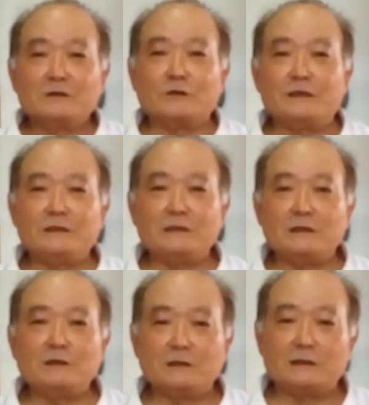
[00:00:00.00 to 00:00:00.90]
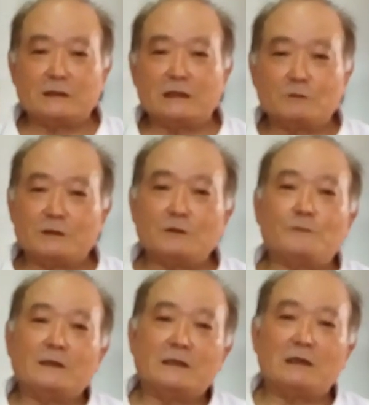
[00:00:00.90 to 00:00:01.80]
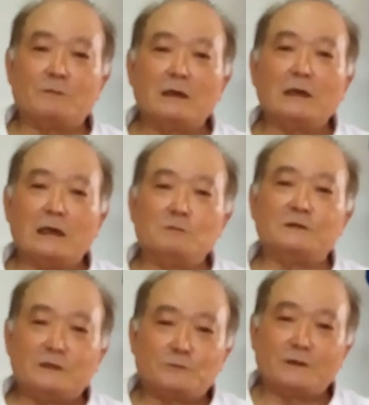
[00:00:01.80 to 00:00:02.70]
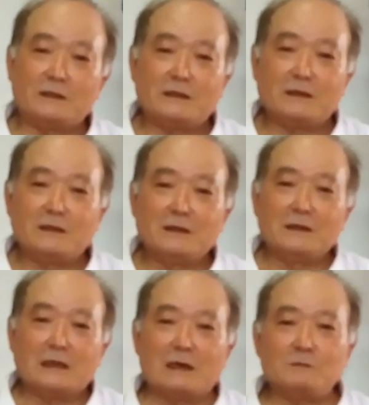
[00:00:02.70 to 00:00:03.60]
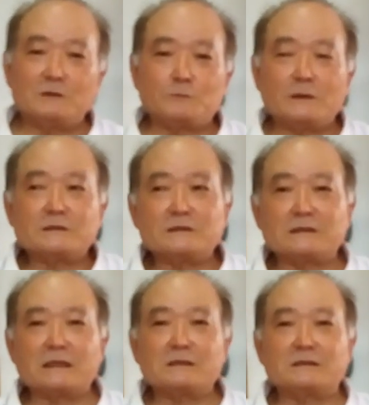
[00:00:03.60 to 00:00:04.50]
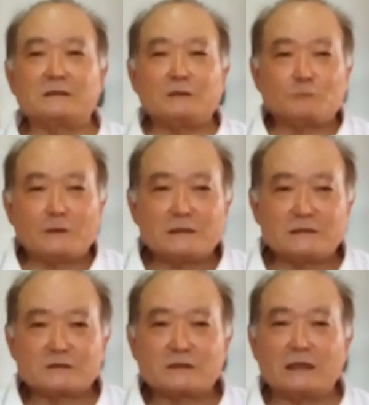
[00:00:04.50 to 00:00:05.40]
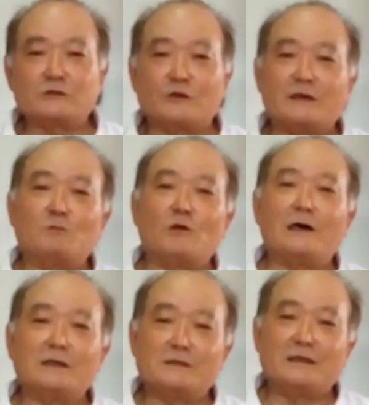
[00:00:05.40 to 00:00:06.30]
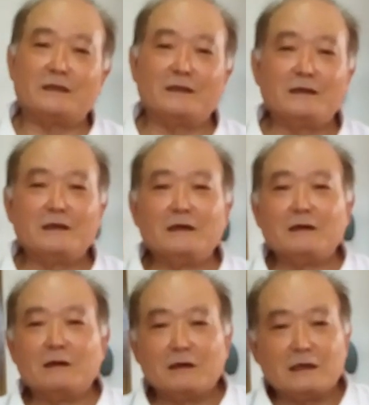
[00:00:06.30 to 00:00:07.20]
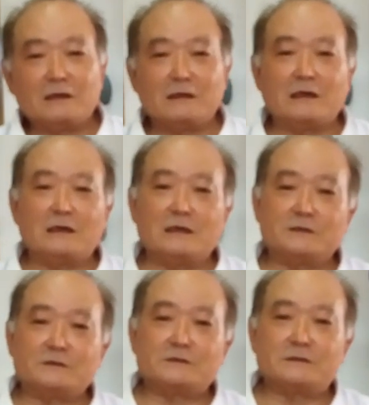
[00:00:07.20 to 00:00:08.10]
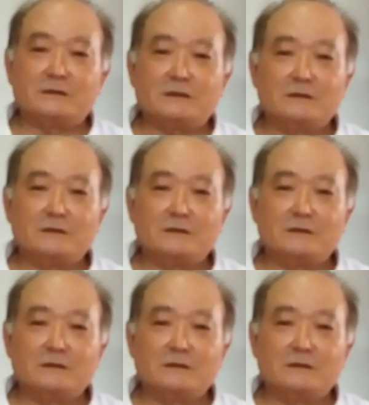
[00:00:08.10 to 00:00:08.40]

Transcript: So he right away he find out I'm different. I'm different. It's not different. Just I train more harder than others.